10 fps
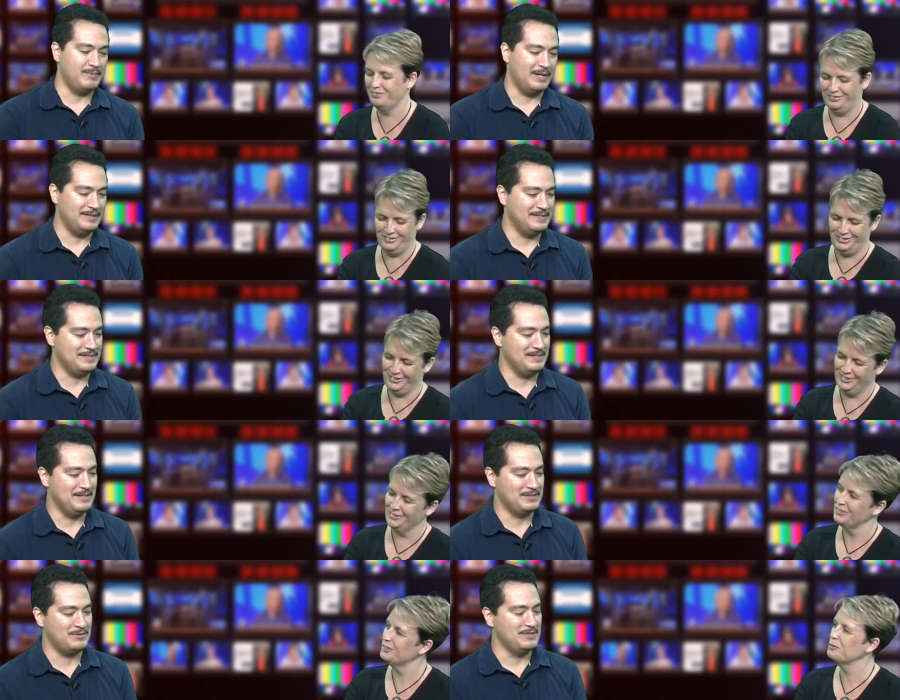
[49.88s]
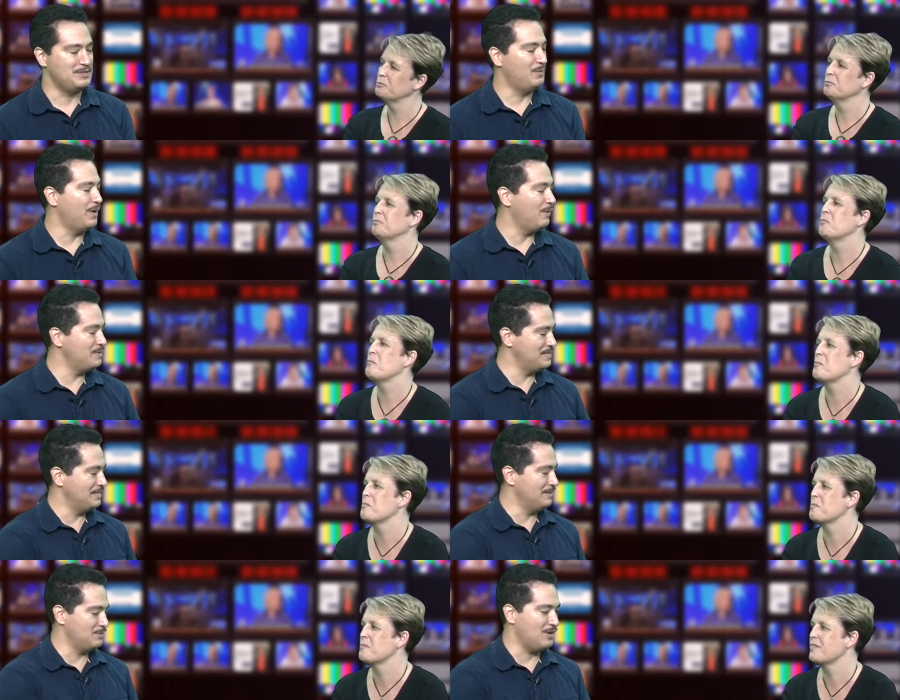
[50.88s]
Speaker 1: politics and history, so we always
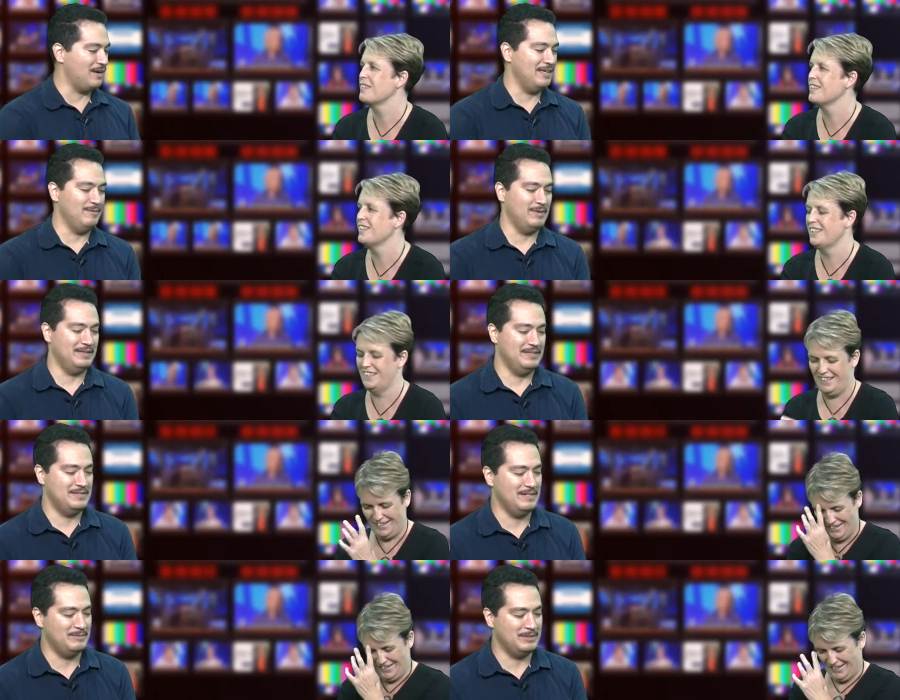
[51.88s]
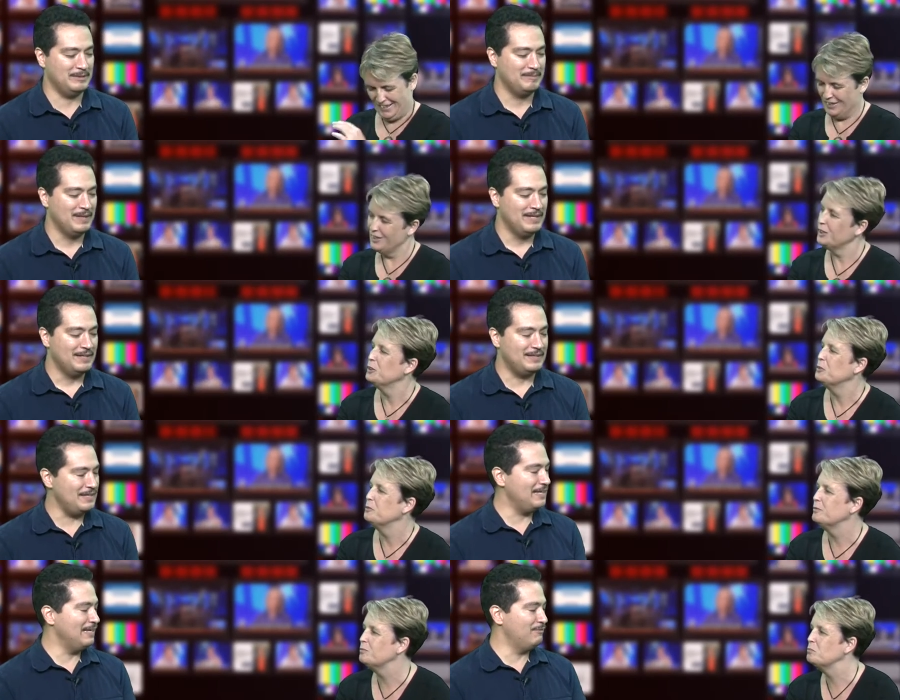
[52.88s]
end up talking about this subject,
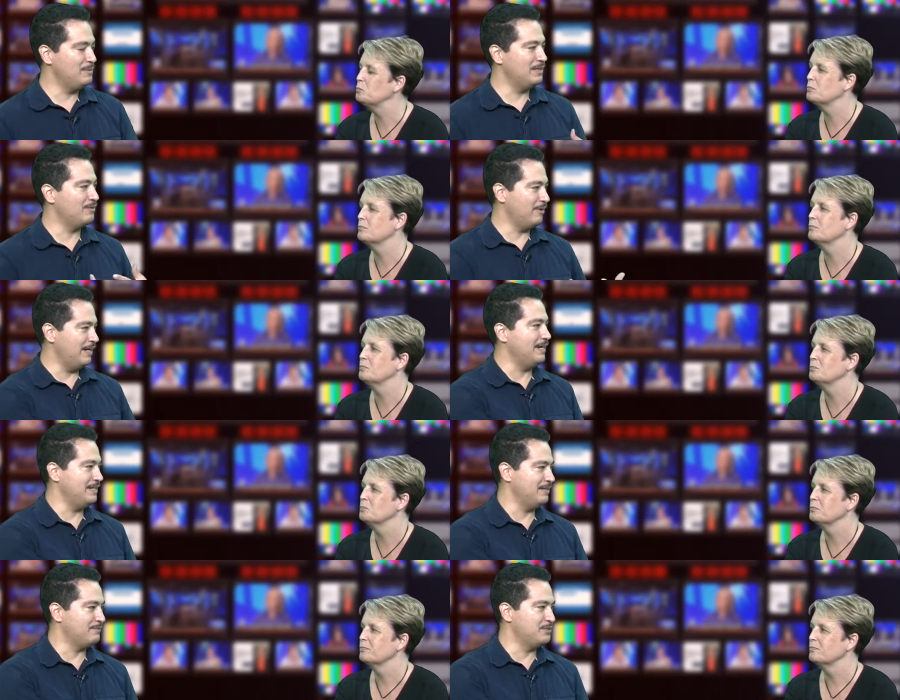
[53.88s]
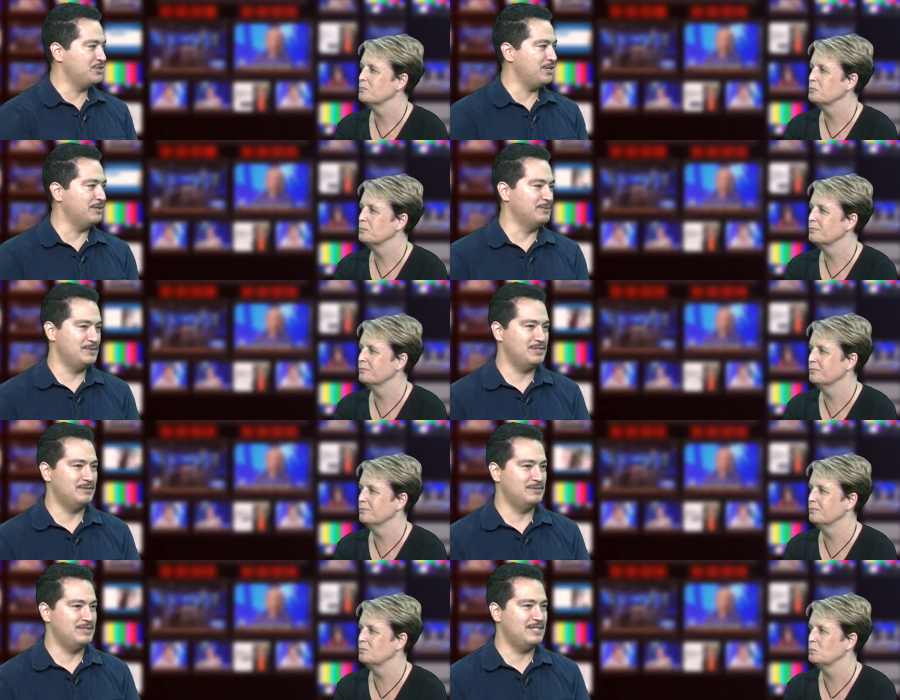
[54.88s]
thinking it would be a great idea for a show. Mm -hmm. So
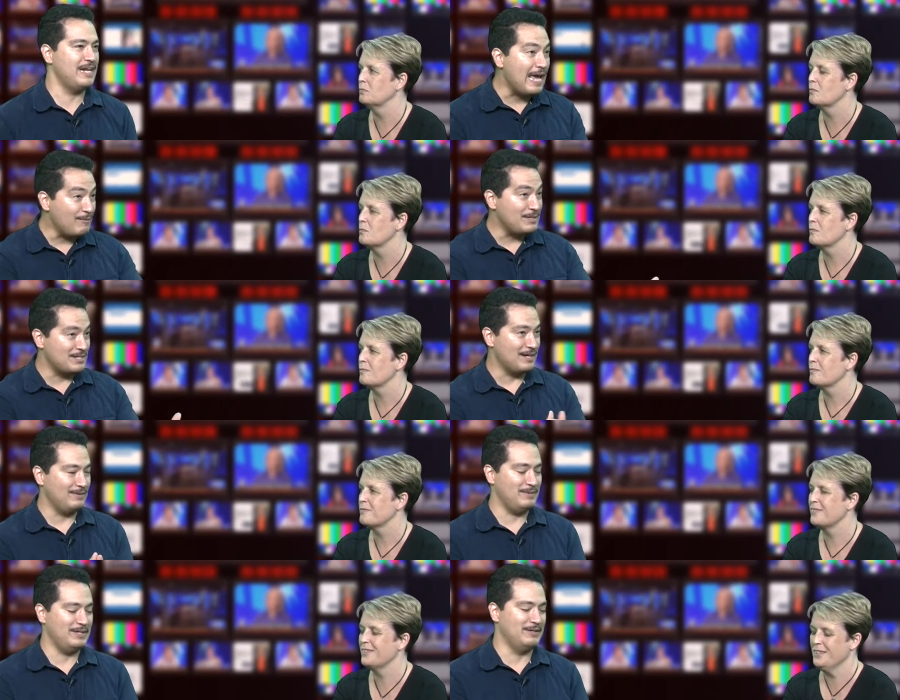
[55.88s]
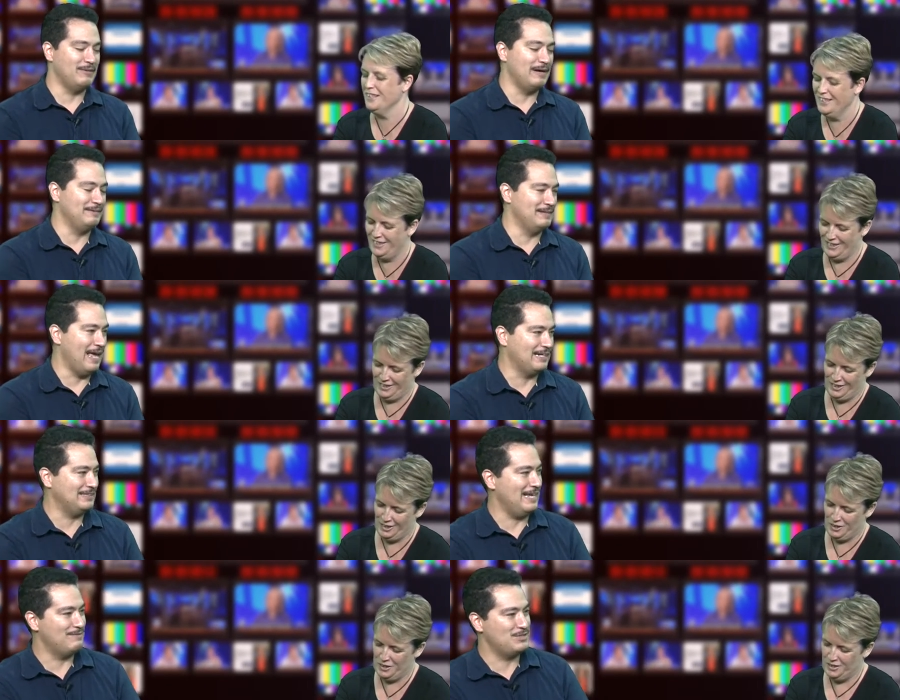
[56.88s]
today we thought we'd go out and
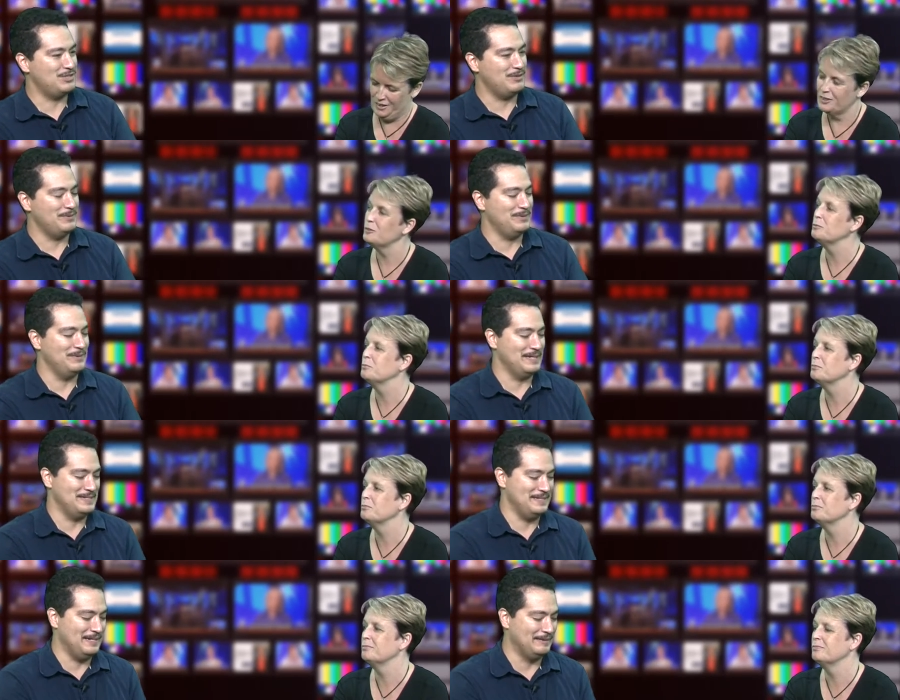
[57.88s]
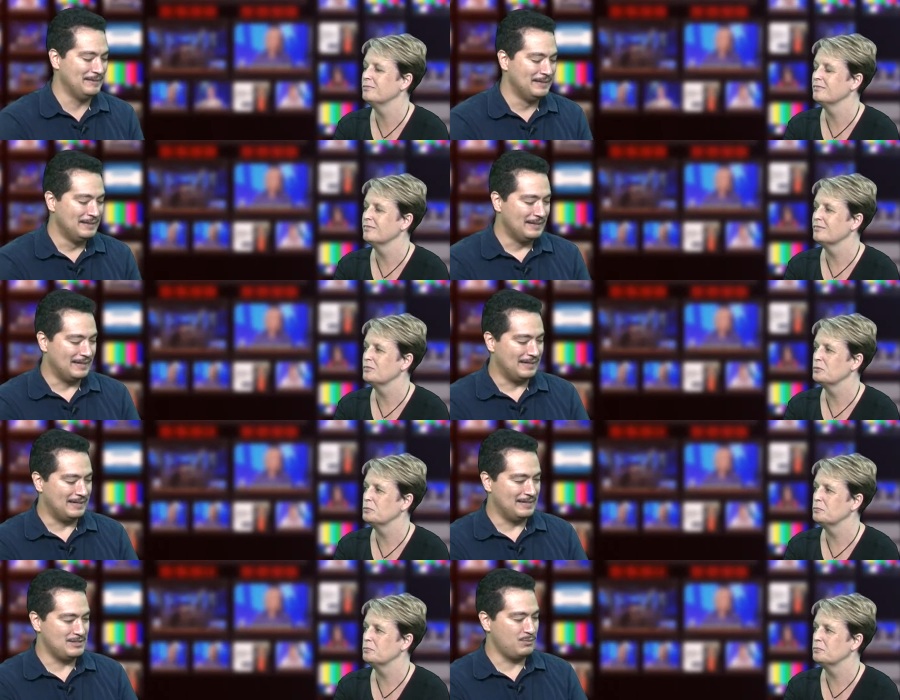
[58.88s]
actually have a show with you guys today.
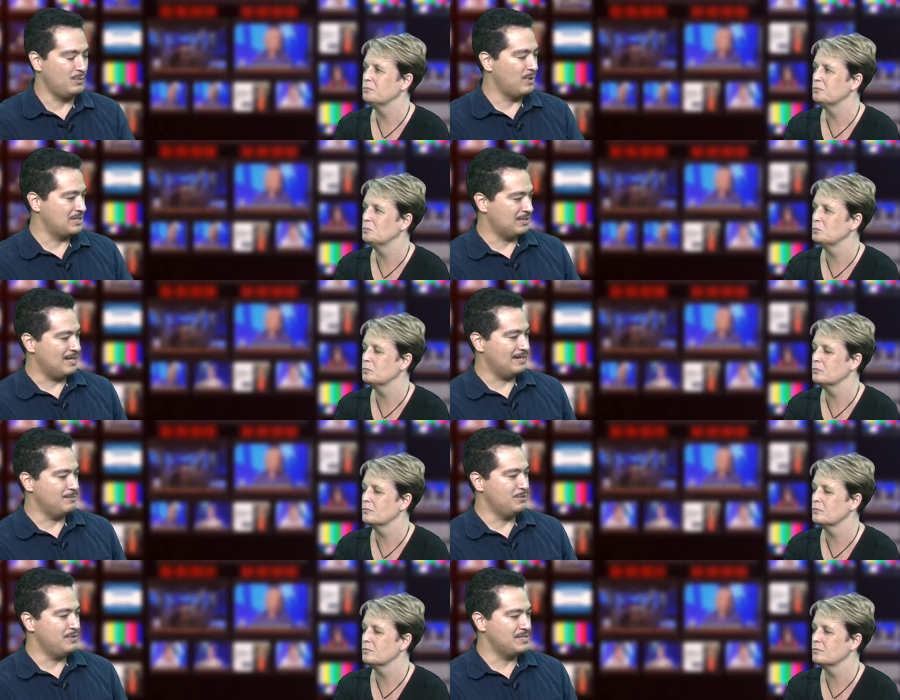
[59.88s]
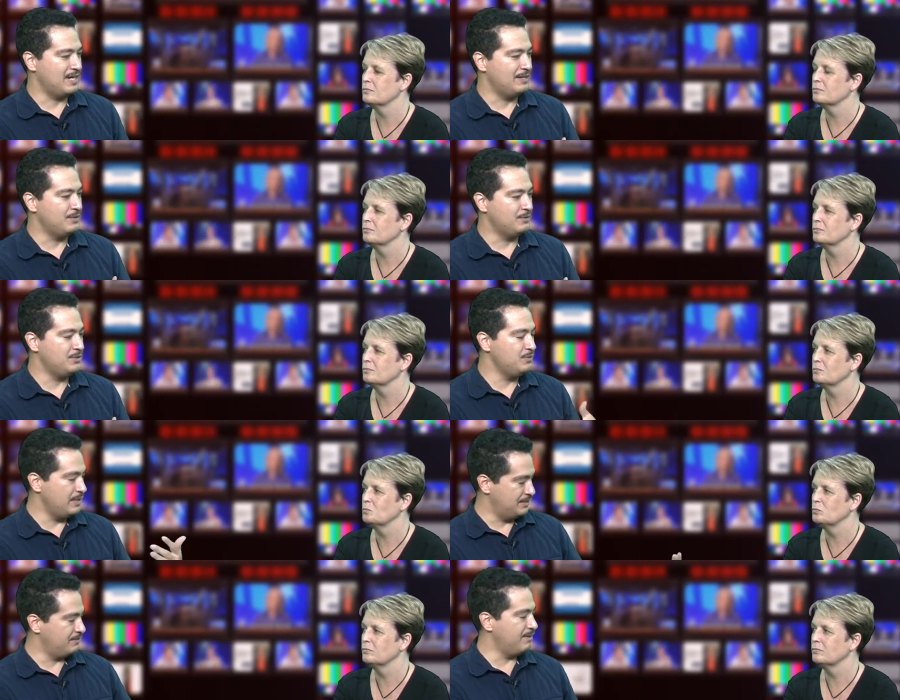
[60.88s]
Uh, and so we watch a lot of movies, and I know you
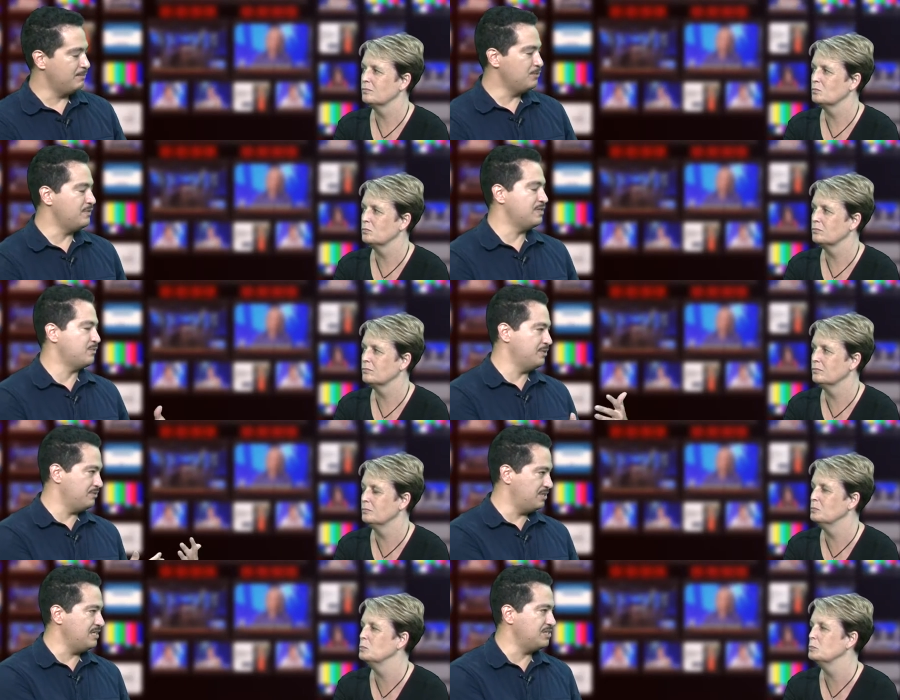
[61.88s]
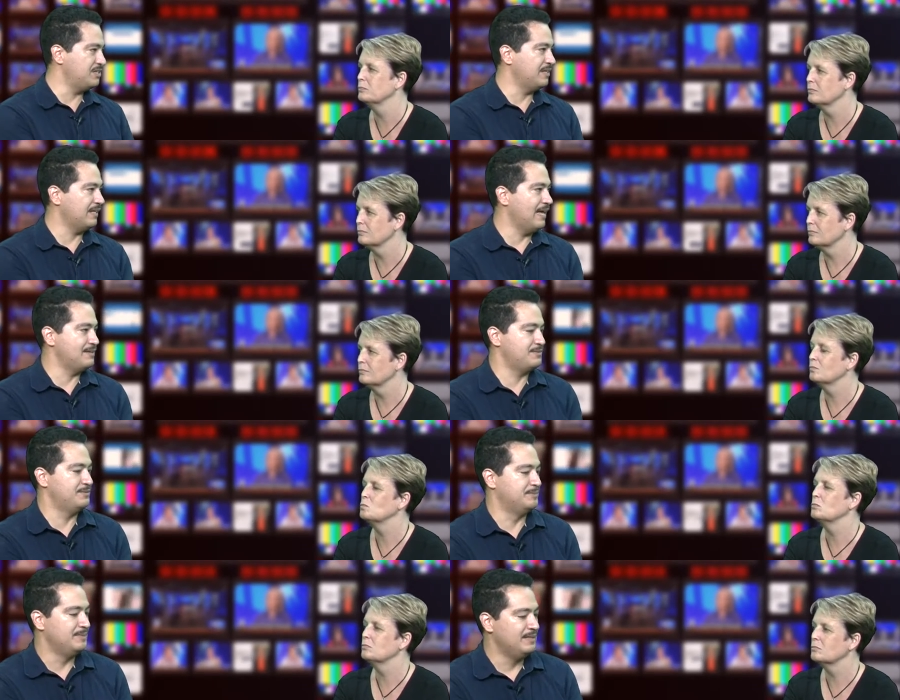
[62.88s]
integrate movies when mm -hmm. you mm-hmm. teach in the classroom,